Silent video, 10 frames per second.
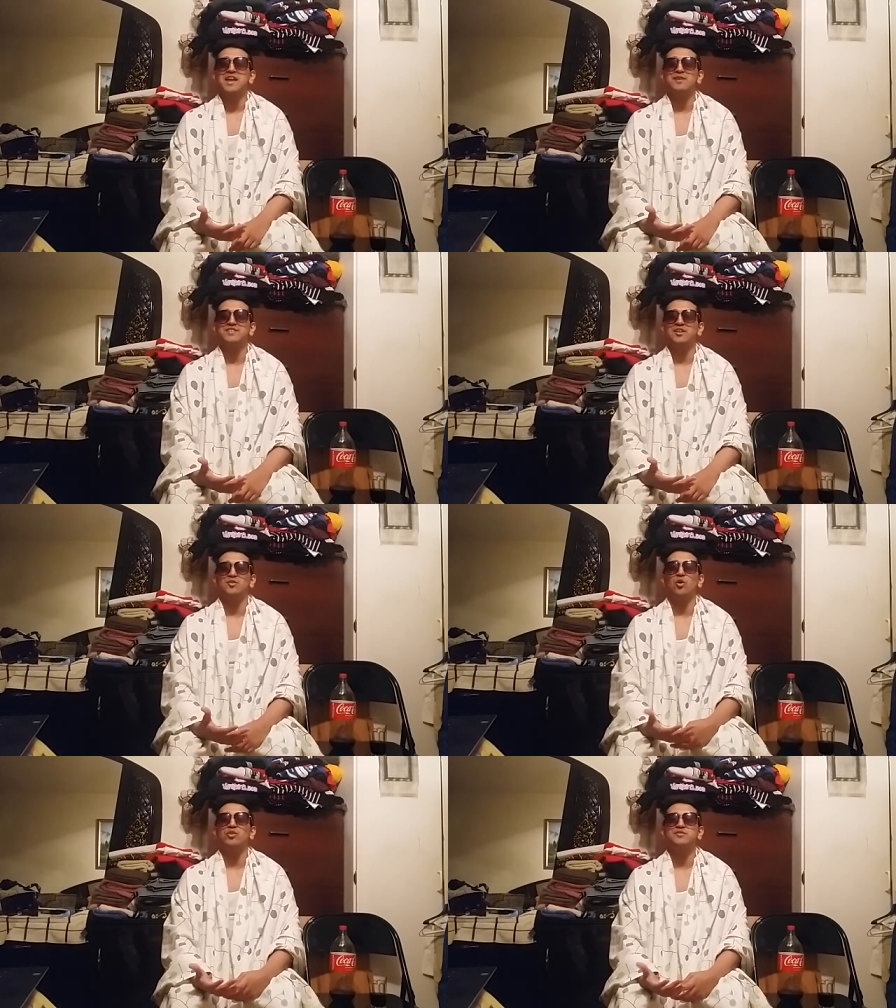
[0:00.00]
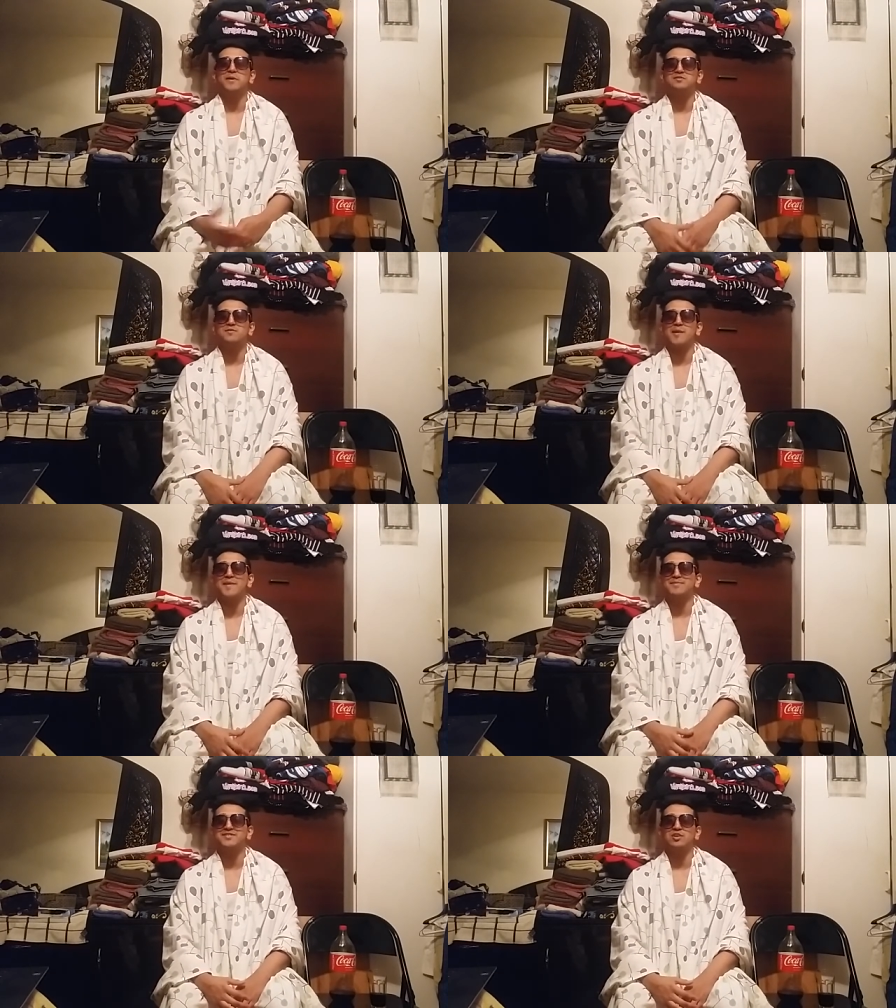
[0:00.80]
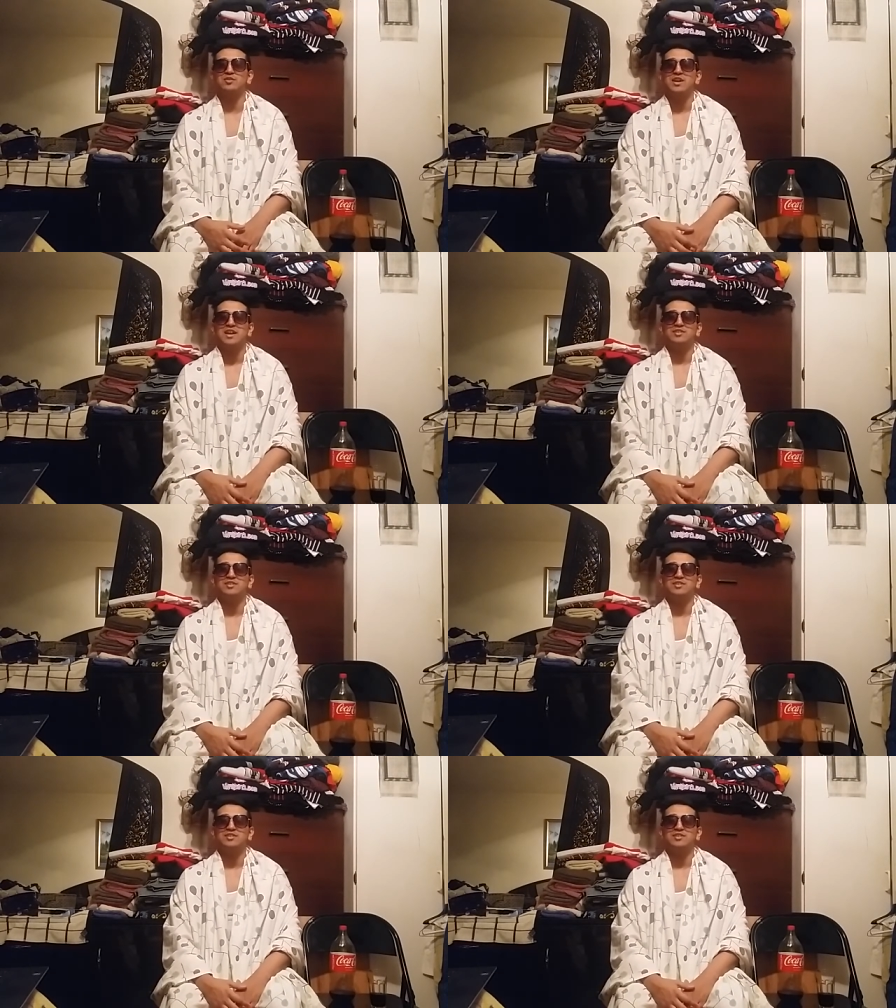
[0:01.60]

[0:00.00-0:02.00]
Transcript: And it was, like, an old SpongeBob episode.